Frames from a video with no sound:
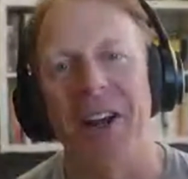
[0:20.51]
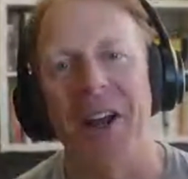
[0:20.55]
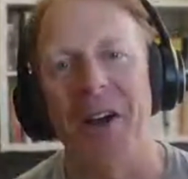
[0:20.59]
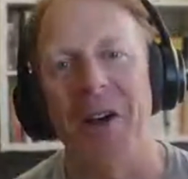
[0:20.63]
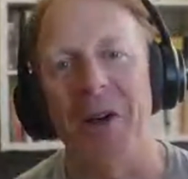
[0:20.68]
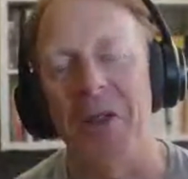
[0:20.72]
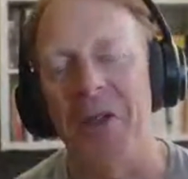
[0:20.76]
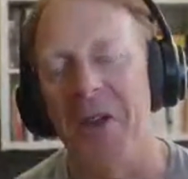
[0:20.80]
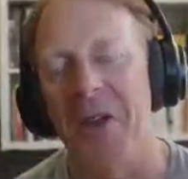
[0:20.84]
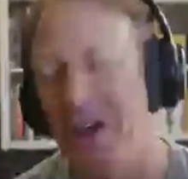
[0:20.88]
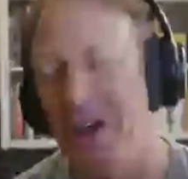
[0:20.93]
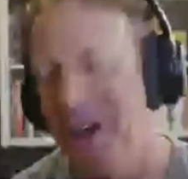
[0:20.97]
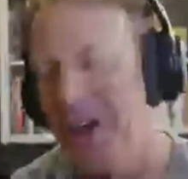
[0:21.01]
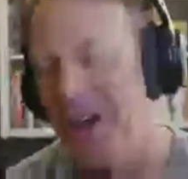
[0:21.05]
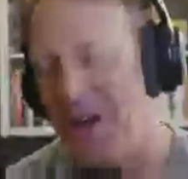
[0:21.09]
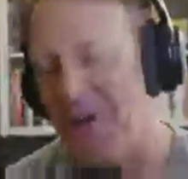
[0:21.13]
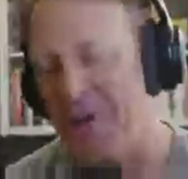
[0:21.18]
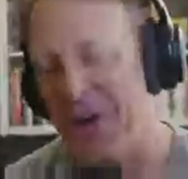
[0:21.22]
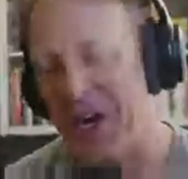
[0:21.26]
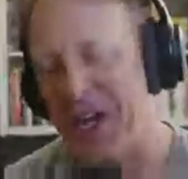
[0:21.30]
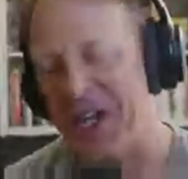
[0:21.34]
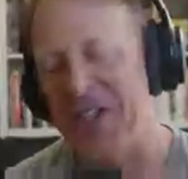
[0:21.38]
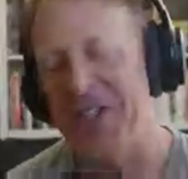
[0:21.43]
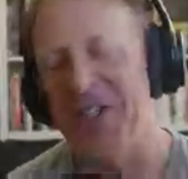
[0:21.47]
And when I
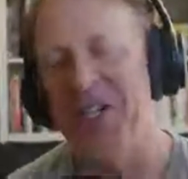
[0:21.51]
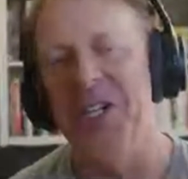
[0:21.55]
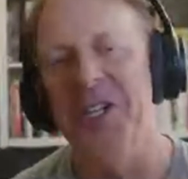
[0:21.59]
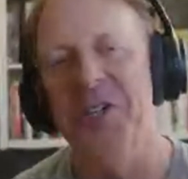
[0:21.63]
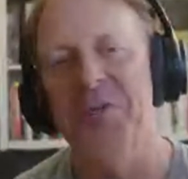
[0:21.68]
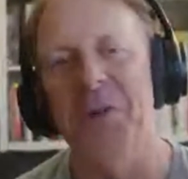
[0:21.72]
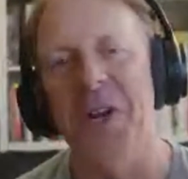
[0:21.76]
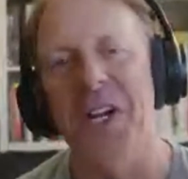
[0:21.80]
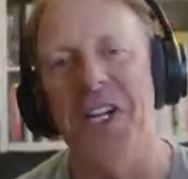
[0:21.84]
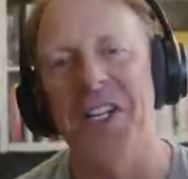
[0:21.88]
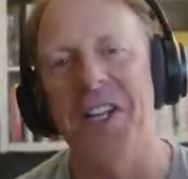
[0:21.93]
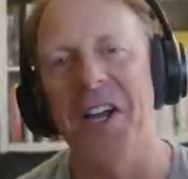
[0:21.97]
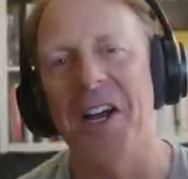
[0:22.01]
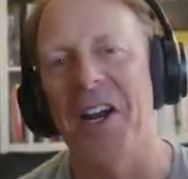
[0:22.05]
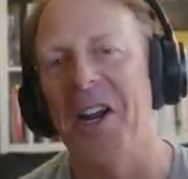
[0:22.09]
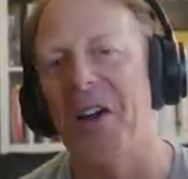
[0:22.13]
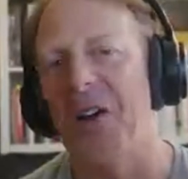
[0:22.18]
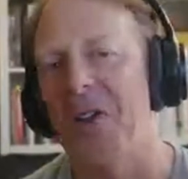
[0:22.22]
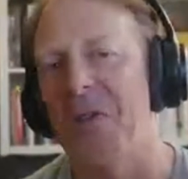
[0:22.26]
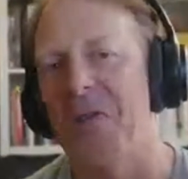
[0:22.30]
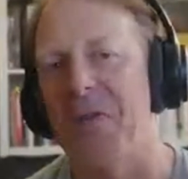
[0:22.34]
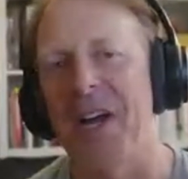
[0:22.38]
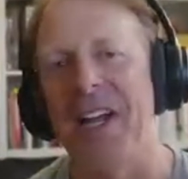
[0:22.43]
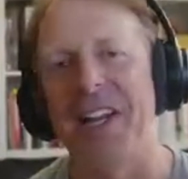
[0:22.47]
changed my gut health, my
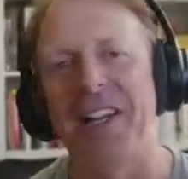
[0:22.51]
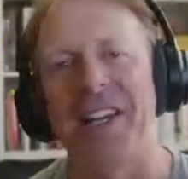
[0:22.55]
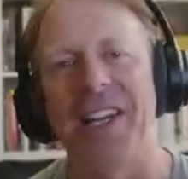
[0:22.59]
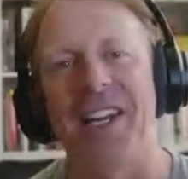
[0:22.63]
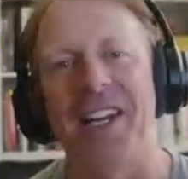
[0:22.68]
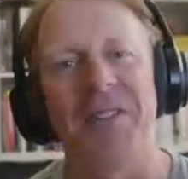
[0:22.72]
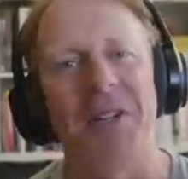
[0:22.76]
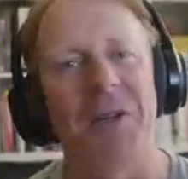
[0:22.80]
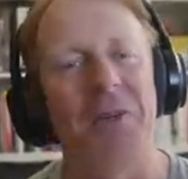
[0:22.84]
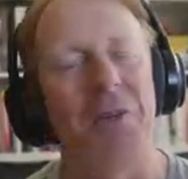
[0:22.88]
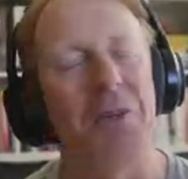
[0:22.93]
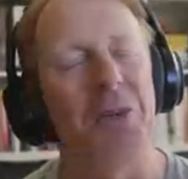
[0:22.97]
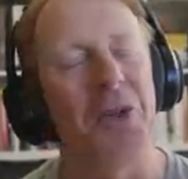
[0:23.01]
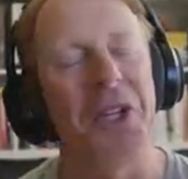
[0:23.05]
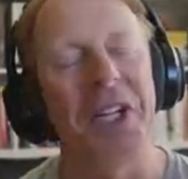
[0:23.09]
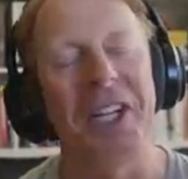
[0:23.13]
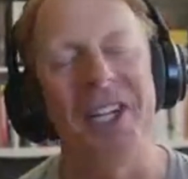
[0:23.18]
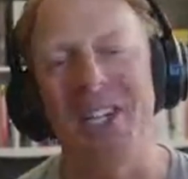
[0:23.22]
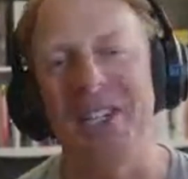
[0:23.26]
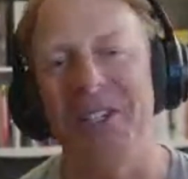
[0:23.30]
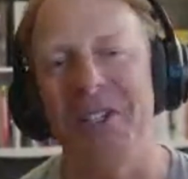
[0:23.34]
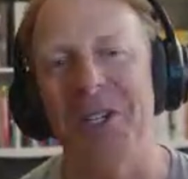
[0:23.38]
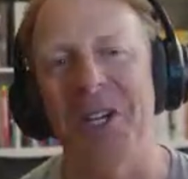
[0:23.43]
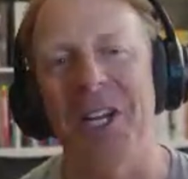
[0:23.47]
life completely
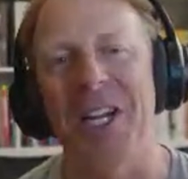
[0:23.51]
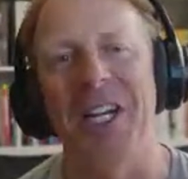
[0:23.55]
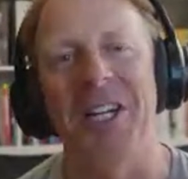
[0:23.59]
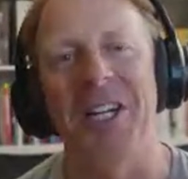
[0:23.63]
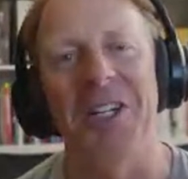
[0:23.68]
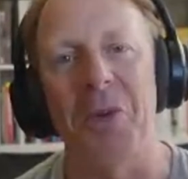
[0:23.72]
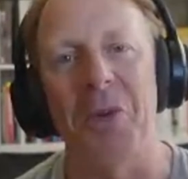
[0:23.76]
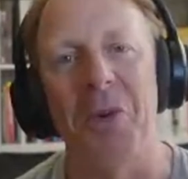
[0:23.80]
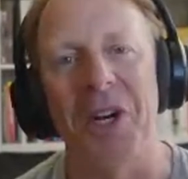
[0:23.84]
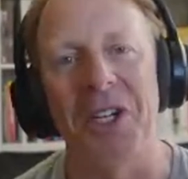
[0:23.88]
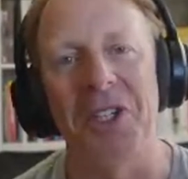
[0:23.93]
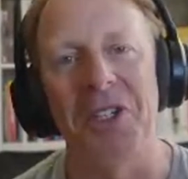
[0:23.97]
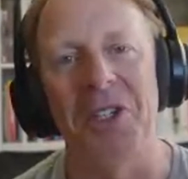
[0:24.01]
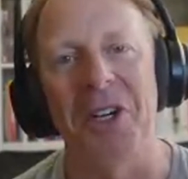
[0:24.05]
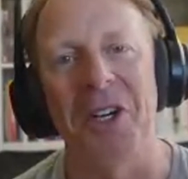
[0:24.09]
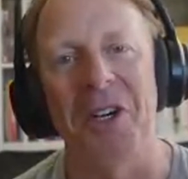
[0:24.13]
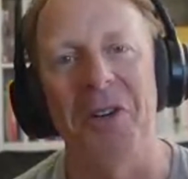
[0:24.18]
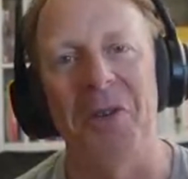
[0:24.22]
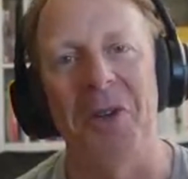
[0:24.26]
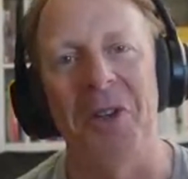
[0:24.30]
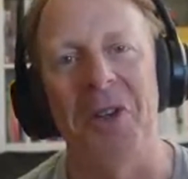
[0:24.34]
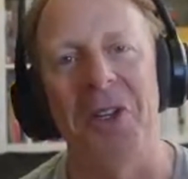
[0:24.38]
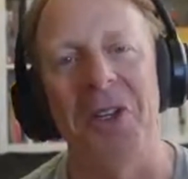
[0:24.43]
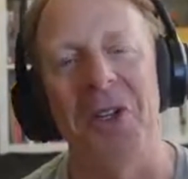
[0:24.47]
changed. And that's why I want to
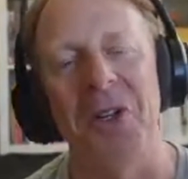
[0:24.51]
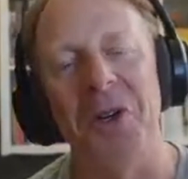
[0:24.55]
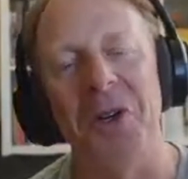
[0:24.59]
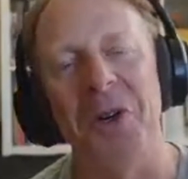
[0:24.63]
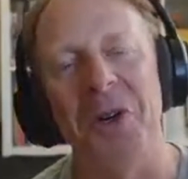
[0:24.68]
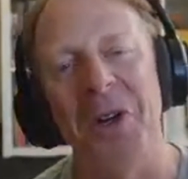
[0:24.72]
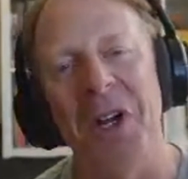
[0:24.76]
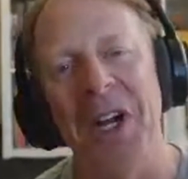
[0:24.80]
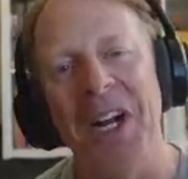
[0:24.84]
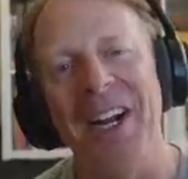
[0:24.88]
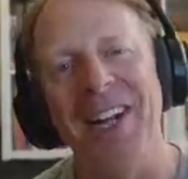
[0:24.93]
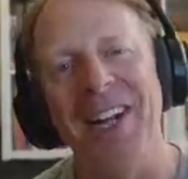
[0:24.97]
share it with you.